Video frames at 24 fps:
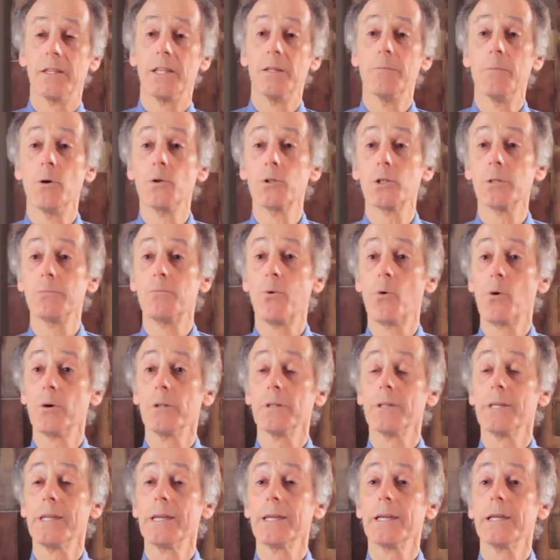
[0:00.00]
The most
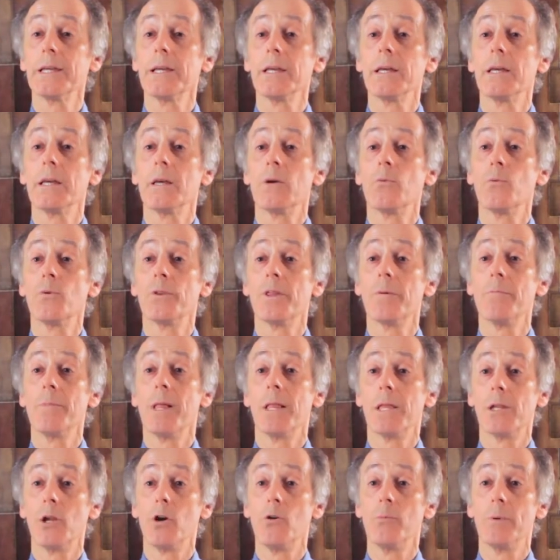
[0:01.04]
important thing with a
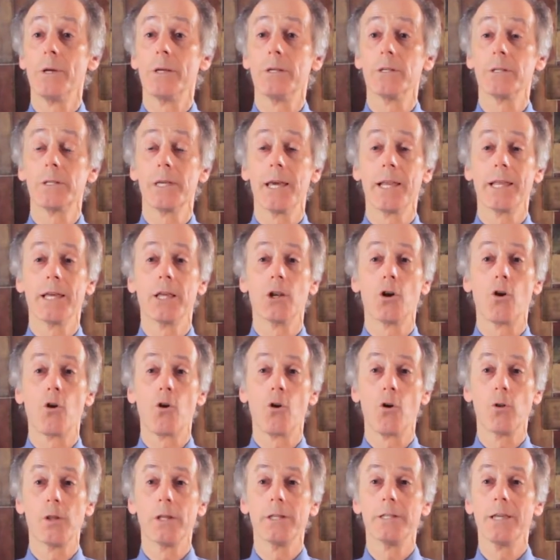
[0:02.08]
melanoma is getting an
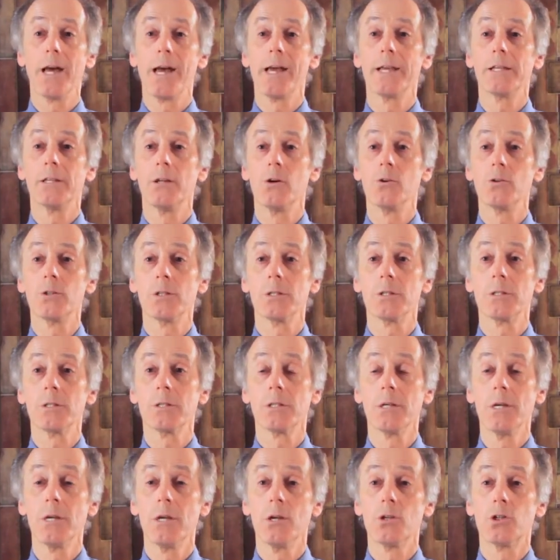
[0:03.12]
early diagnosis
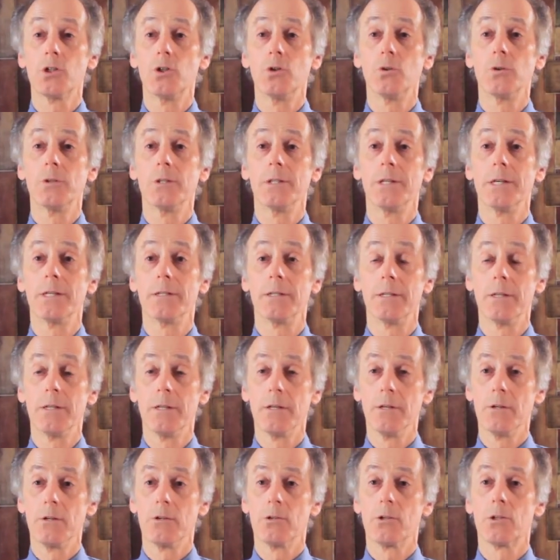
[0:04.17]
so you can get
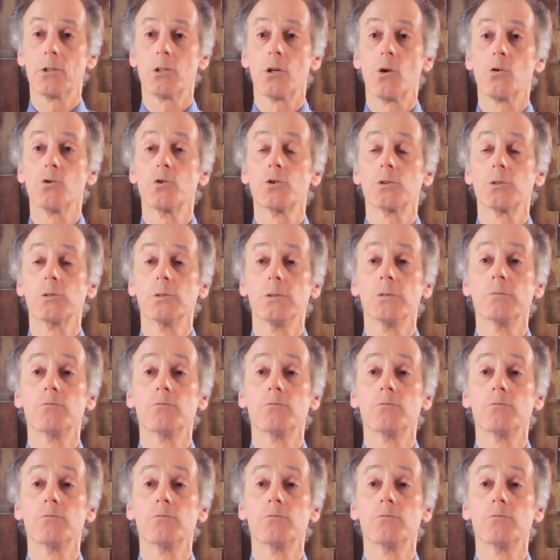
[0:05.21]
surgical